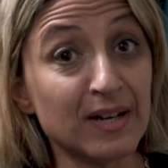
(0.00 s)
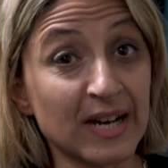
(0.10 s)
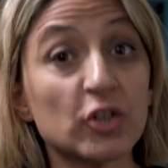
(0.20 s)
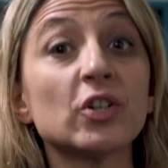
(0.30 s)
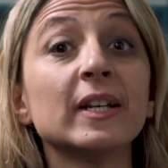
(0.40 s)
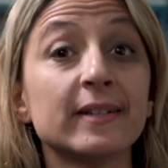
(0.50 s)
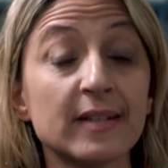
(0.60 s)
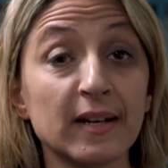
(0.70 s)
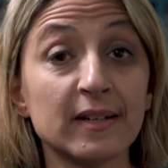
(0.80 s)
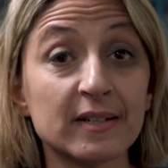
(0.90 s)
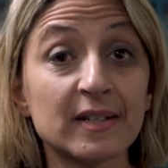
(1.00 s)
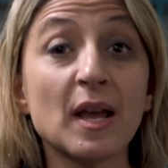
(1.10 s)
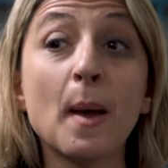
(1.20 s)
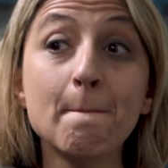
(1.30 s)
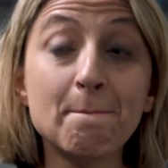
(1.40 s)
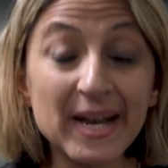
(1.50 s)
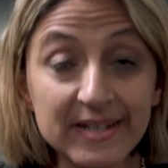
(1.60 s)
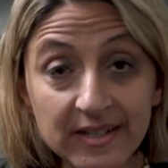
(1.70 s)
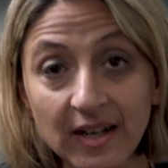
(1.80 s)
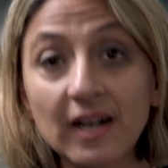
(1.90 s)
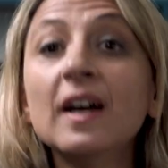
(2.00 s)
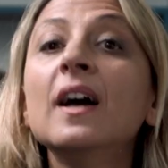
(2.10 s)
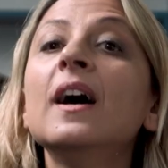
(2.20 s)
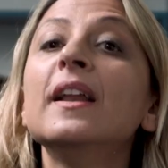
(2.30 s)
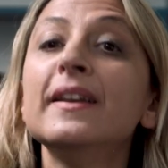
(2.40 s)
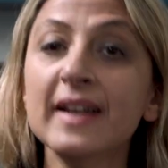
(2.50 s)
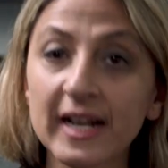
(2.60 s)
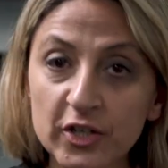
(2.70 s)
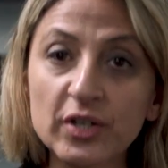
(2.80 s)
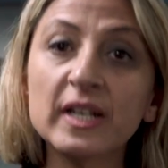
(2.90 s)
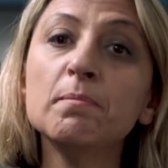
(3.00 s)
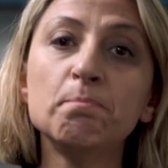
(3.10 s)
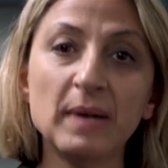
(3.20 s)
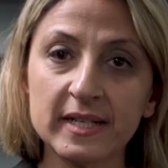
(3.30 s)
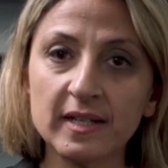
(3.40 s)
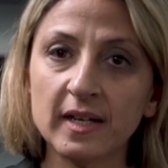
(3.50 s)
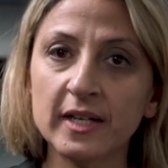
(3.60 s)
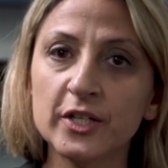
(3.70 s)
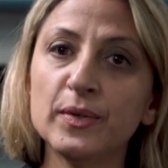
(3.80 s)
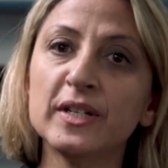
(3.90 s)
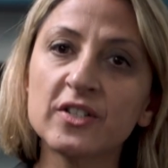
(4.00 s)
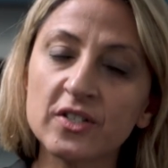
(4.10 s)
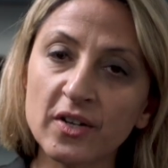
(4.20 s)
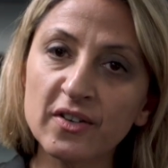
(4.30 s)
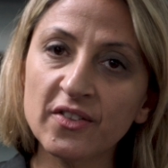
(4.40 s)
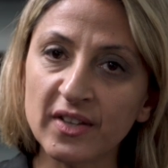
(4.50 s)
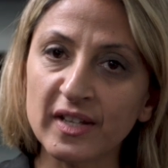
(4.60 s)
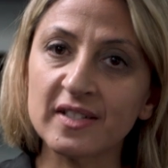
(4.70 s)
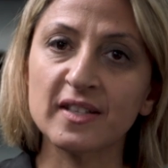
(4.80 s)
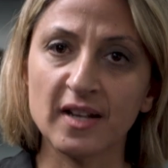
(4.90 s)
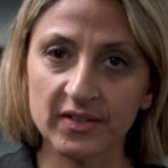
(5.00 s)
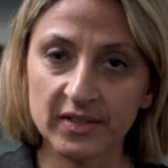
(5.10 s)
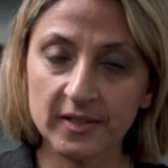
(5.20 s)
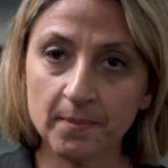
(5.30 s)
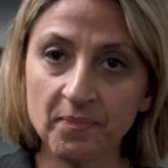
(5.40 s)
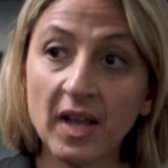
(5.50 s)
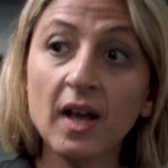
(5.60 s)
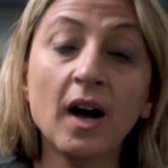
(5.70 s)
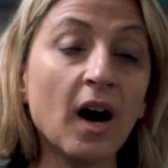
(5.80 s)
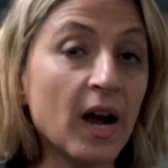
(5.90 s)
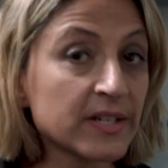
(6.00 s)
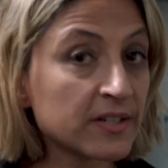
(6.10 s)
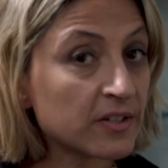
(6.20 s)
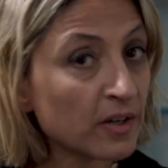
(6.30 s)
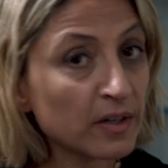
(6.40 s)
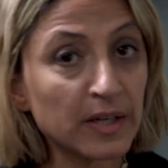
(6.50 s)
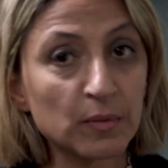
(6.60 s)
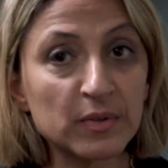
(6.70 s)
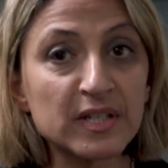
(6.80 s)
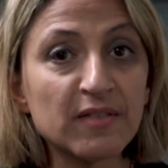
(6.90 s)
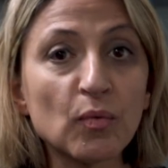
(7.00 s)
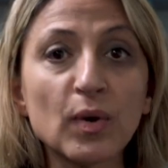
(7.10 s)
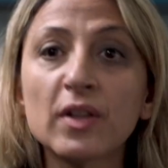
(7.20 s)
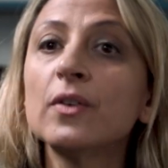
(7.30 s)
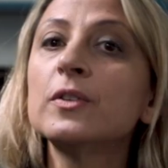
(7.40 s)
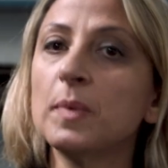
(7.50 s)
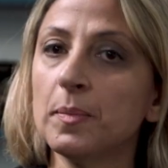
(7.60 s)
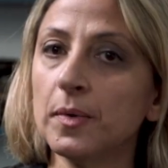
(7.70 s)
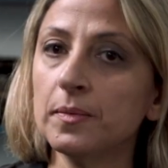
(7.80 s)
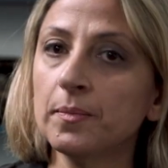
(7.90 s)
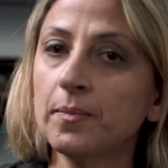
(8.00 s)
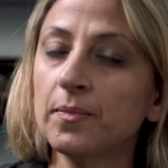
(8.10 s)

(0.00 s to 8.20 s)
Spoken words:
naturally talented, naturally better at doing certain things than others. I certainly was never one of those people.